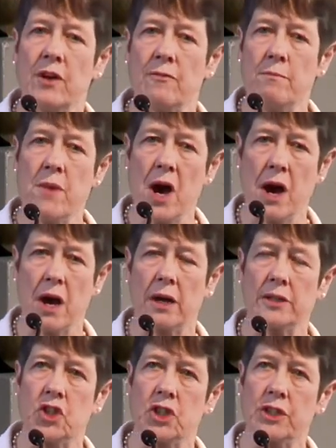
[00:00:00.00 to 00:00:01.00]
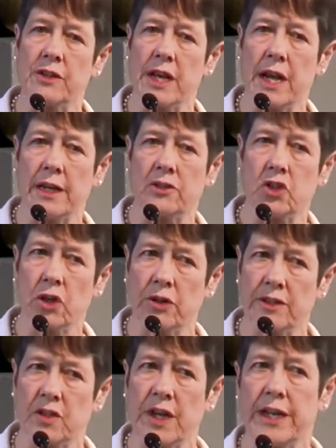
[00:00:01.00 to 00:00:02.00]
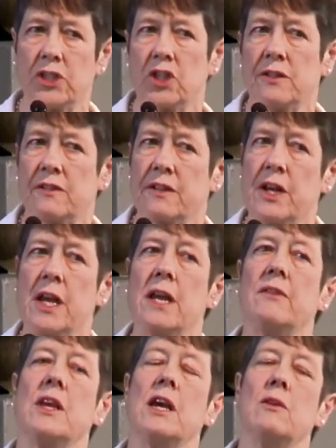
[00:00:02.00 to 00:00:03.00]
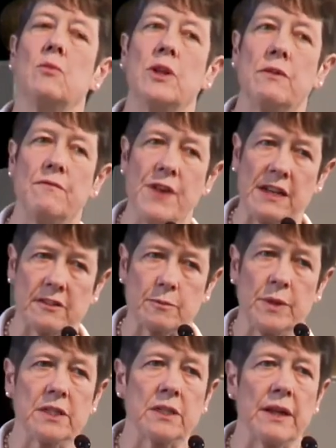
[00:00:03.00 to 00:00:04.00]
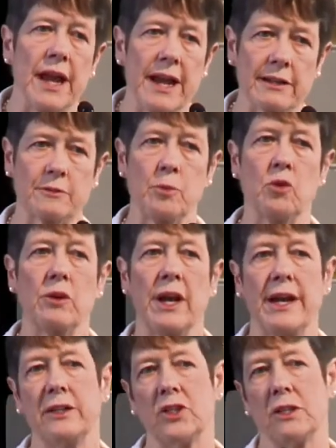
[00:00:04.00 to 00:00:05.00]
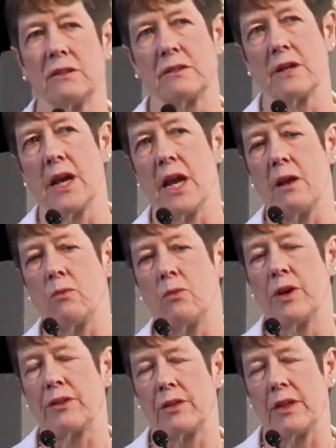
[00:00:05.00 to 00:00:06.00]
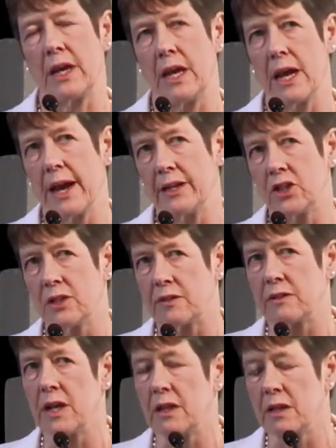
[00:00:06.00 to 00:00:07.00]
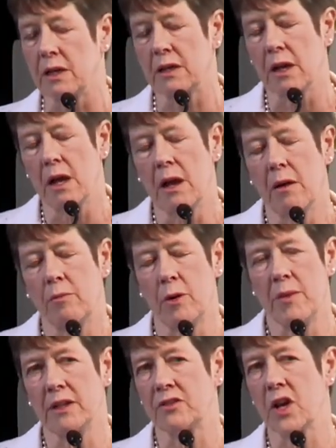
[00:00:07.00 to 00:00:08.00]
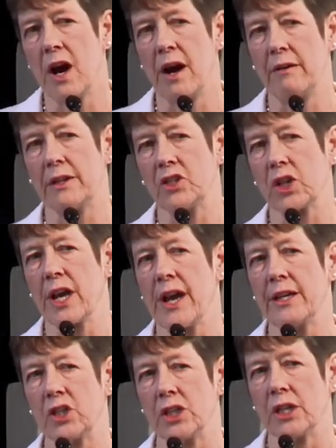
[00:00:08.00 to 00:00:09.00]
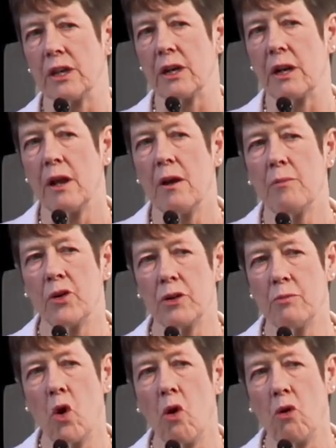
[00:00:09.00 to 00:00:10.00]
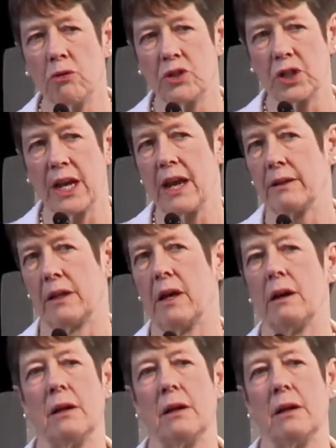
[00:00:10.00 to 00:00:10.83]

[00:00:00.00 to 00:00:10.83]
merged the tourist agency, the inward investment and export agency with the agency that promotes higher education, put them all together